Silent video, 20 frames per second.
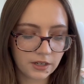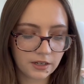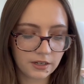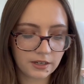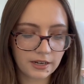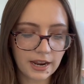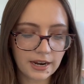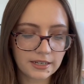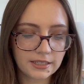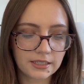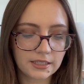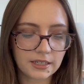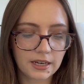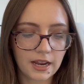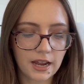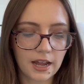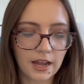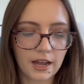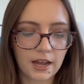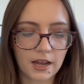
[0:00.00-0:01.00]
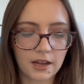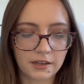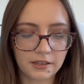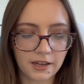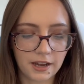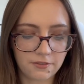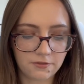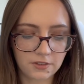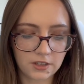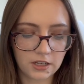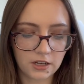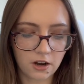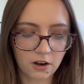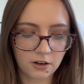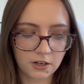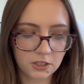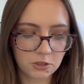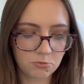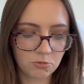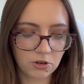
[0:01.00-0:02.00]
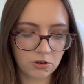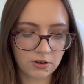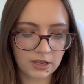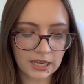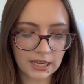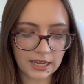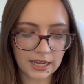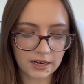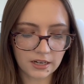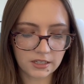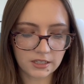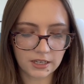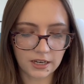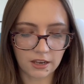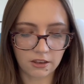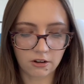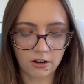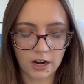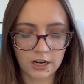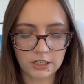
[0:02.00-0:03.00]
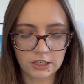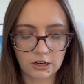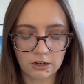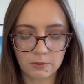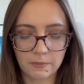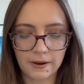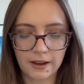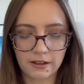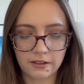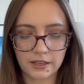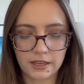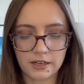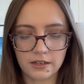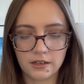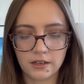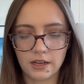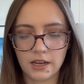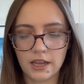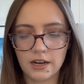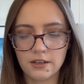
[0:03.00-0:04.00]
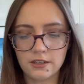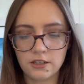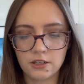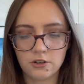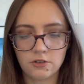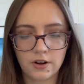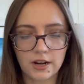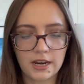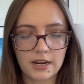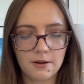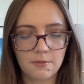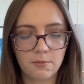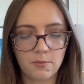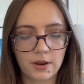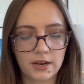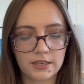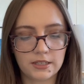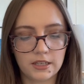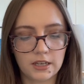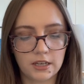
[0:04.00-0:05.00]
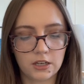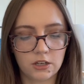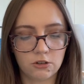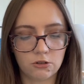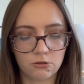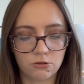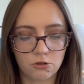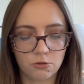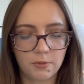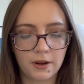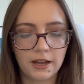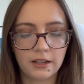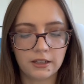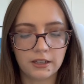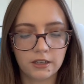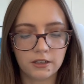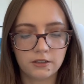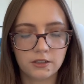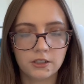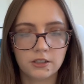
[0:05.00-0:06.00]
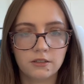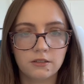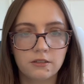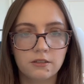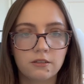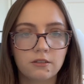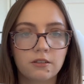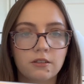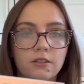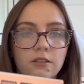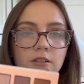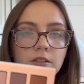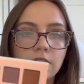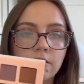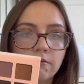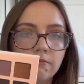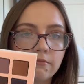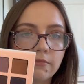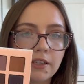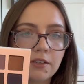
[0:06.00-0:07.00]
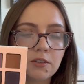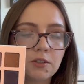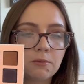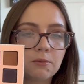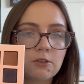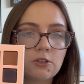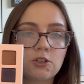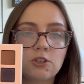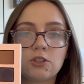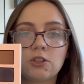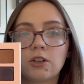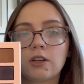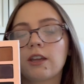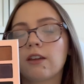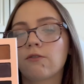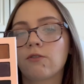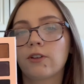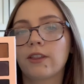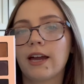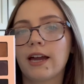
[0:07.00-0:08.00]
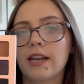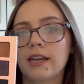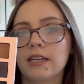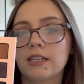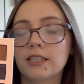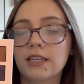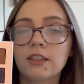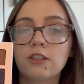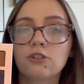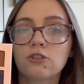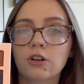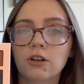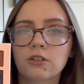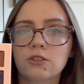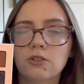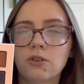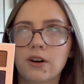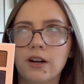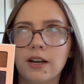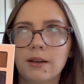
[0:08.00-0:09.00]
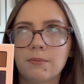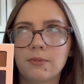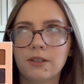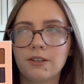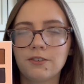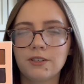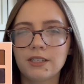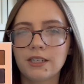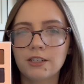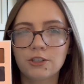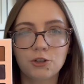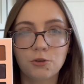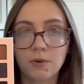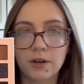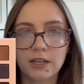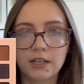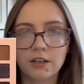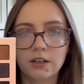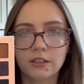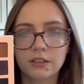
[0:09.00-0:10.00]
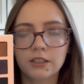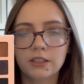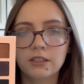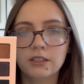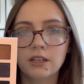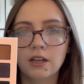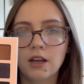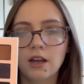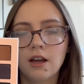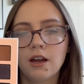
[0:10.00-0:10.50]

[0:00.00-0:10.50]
Next, I have the Honest Beauty Get It Together eyeshadow palette. It is a great basic neutral palette if someone's just looking for that, and it's at the drugstore, and I believe it's like twenty dollars.